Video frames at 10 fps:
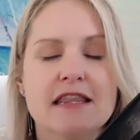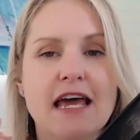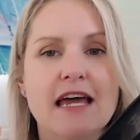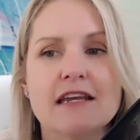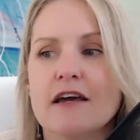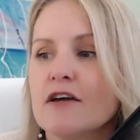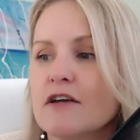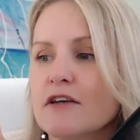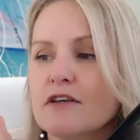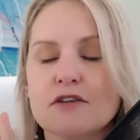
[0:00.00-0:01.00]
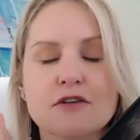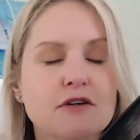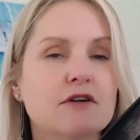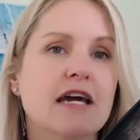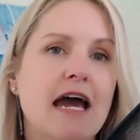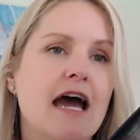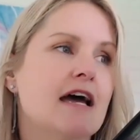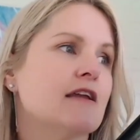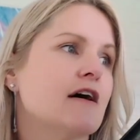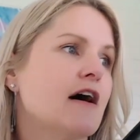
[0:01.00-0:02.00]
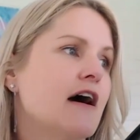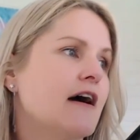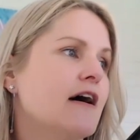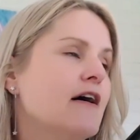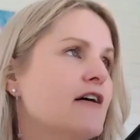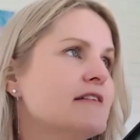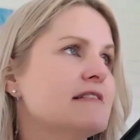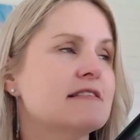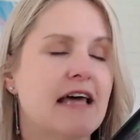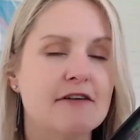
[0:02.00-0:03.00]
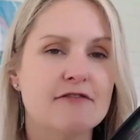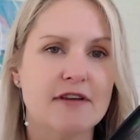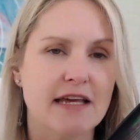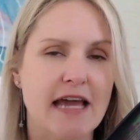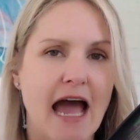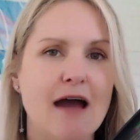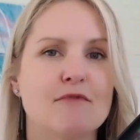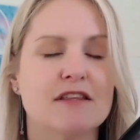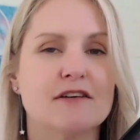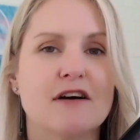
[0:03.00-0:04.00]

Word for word: then you can safely and with